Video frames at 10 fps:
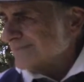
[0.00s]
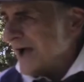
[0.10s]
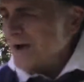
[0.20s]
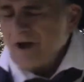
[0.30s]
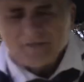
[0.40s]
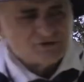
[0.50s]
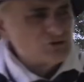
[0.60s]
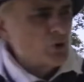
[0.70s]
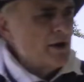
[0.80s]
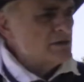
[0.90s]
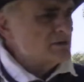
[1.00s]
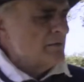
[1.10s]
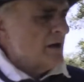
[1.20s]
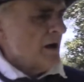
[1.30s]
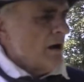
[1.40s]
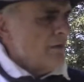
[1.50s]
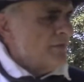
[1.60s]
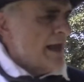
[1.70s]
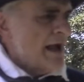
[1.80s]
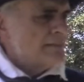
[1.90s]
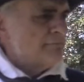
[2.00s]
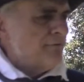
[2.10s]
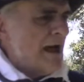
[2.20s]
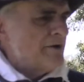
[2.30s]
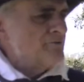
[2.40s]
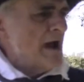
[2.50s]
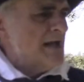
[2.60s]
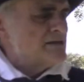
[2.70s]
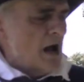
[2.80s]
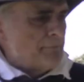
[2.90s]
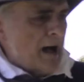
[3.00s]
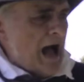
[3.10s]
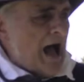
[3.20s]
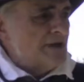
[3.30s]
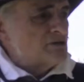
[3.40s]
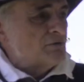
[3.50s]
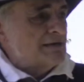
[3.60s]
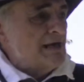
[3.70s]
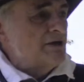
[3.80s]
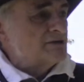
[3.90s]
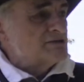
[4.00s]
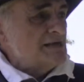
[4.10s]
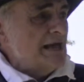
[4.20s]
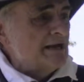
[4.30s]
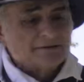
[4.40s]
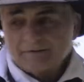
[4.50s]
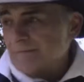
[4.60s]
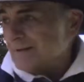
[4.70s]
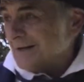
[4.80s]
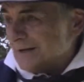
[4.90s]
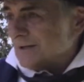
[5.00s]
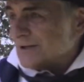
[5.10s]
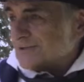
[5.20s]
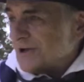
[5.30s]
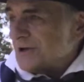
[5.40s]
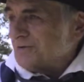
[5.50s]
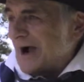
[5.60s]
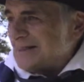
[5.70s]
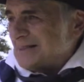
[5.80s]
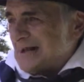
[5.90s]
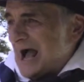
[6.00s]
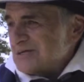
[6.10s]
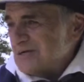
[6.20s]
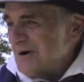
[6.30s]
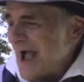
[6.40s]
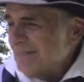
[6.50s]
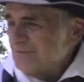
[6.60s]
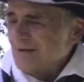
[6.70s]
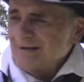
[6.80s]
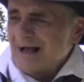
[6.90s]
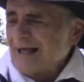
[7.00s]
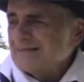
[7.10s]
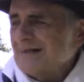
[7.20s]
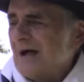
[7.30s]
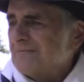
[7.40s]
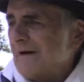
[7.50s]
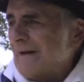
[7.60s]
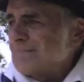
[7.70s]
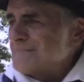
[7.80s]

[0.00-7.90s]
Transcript: Another story is they had the flag raised up high so Key could see it, so he could write the national anthem. Well, no, that's not right.